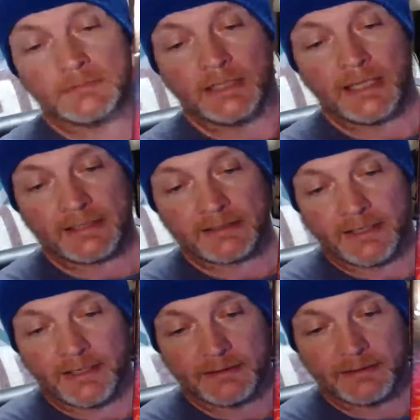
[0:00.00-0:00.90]
like I
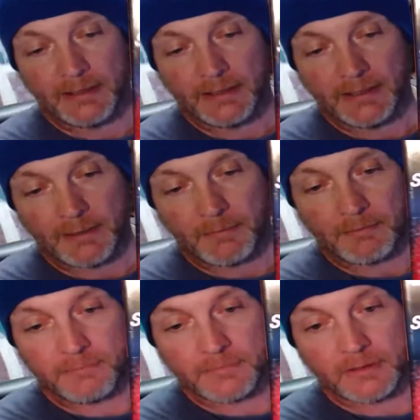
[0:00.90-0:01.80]
said, and I'm
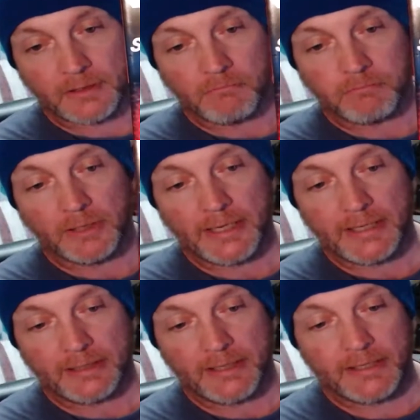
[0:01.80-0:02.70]

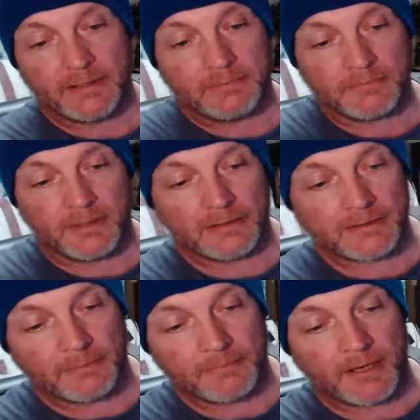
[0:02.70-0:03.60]
completely, I
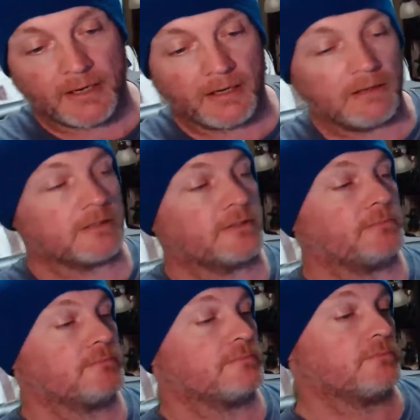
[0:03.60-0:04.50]
said, I'm not all,
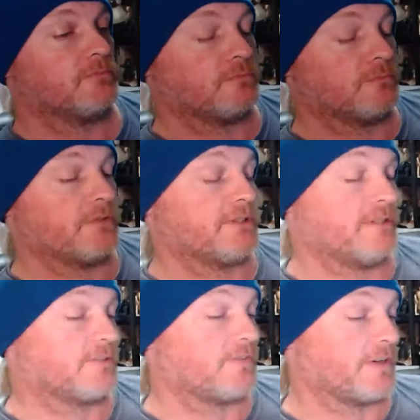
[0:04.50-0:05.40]
because let me see
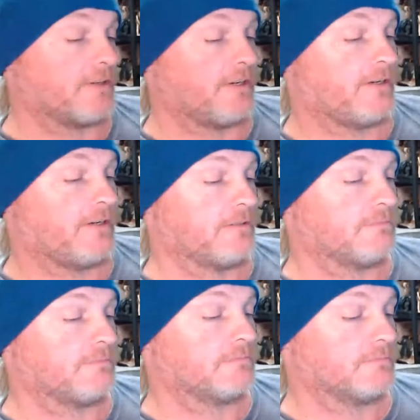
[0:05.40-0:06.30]
this figure here.
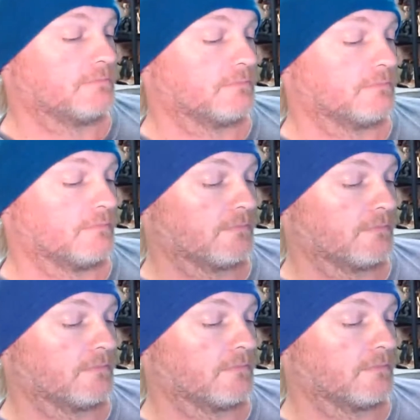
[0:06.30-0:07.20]

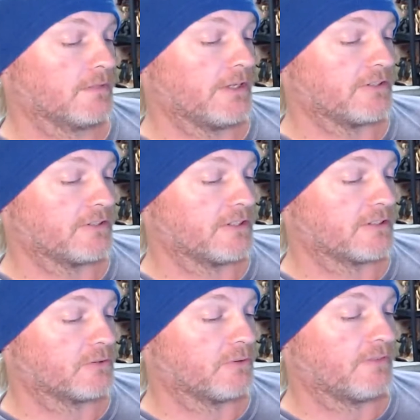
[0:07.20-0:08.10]
Yes, this is
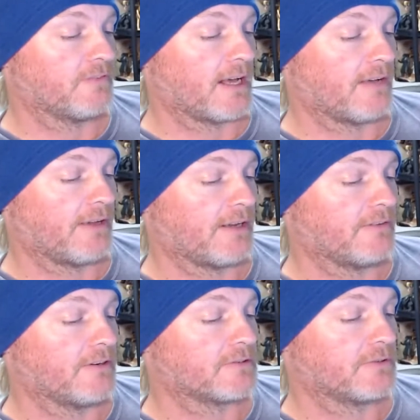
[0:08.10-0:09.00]
a 25
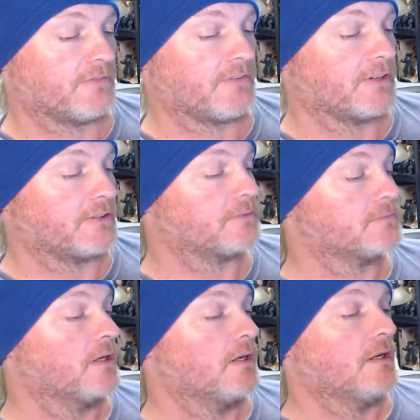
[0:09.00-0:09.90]
anniversary figure.
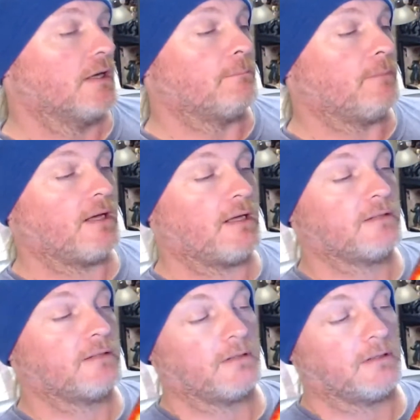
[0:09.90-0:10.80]

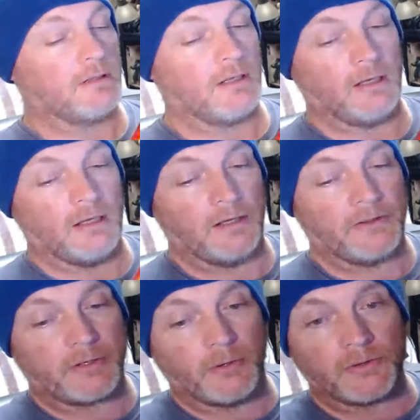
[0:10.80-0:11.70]
But
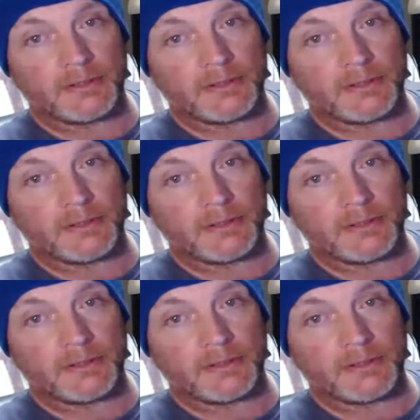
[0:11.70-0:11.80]
the cool